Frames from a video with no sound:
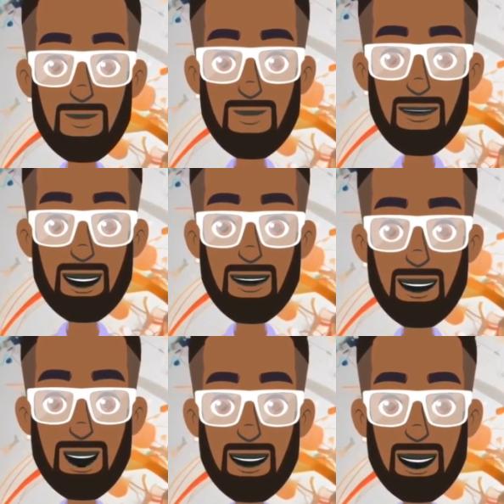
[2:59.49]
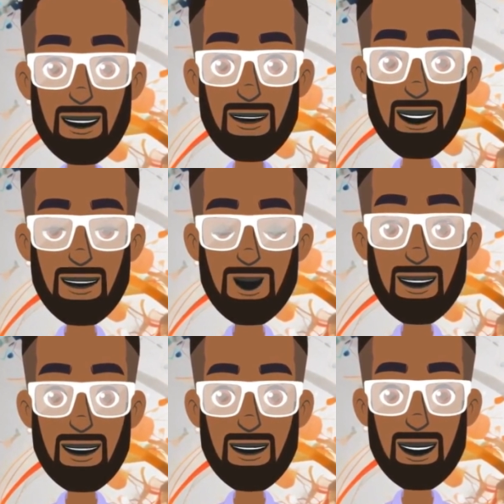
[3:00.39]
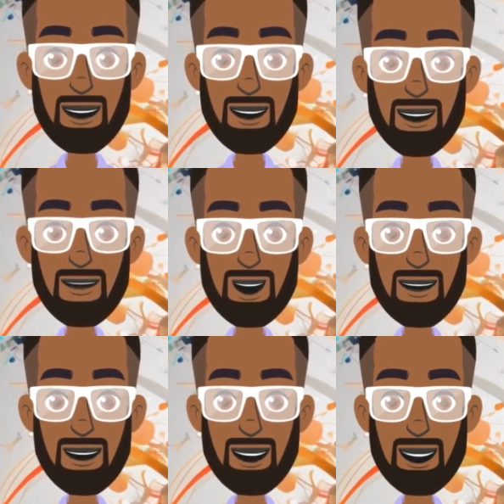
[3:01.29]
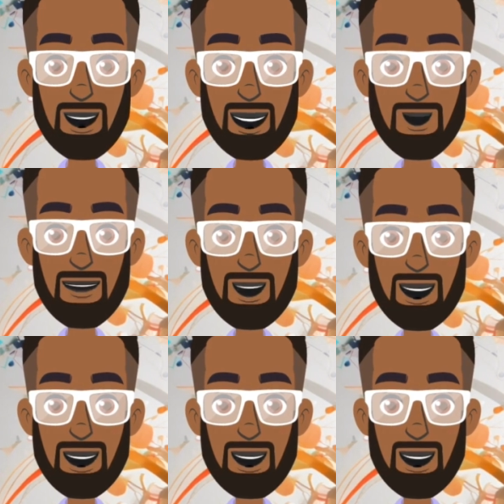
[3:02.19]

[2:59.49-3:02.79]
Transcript: Power fluctuation is one of the major causes of this problem.